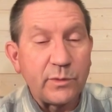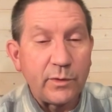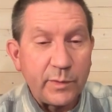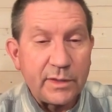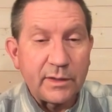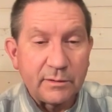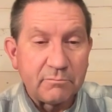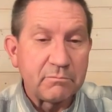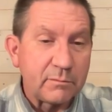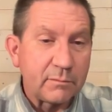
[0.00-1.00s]
where we
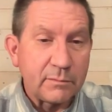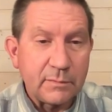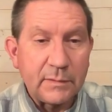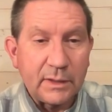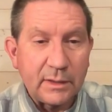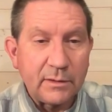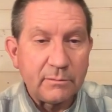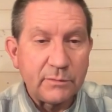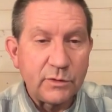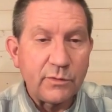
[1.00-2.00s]
can
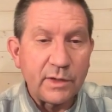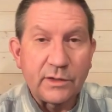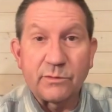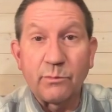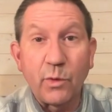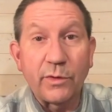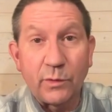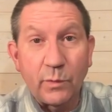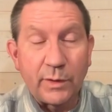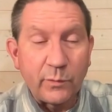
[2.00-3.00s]
do things more
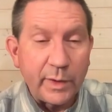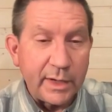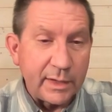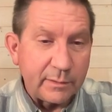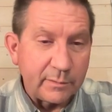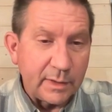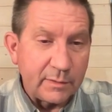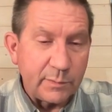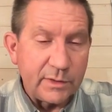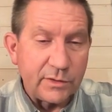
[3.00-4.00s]
than one way
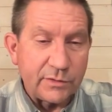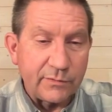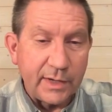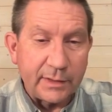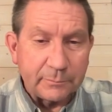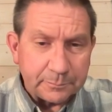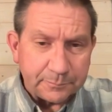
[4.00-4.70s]
and be just fine.